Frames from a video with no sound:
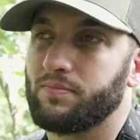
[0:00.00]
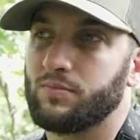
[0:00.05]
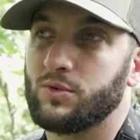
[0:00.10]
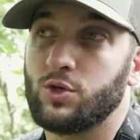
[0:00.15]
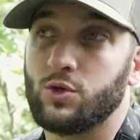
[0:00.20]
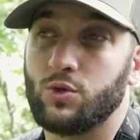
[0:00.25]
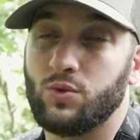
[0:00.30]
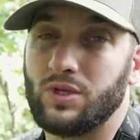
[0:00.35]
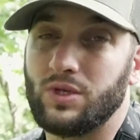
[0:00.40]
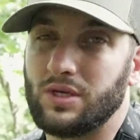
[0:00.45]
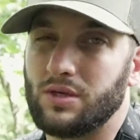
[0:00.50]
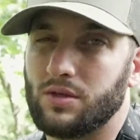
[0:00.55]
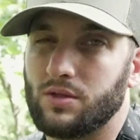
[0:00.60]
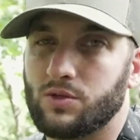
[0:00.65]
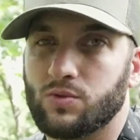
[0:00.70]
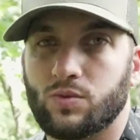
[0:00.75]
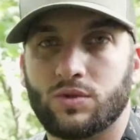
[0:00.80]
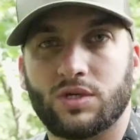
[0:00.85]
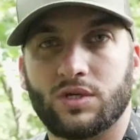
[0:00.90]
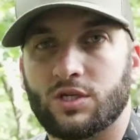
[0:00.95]
2
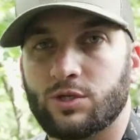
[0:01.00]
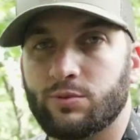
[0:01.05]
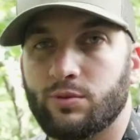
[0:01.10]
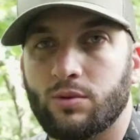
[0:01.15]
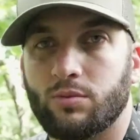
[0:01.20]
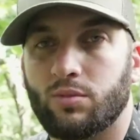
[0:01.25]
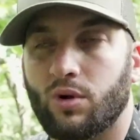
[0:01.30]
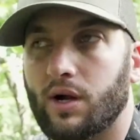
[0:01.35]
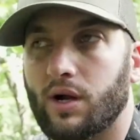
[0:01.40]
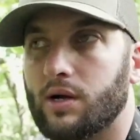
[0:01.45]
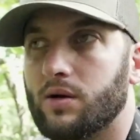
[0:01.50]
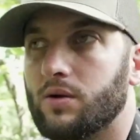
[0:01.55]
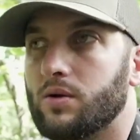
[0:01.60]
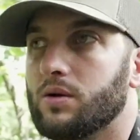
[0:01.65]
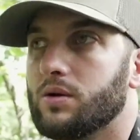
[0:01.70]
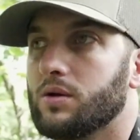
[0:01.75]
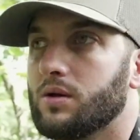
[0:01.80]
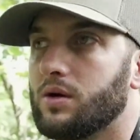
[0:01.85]
10s, one's got split brow.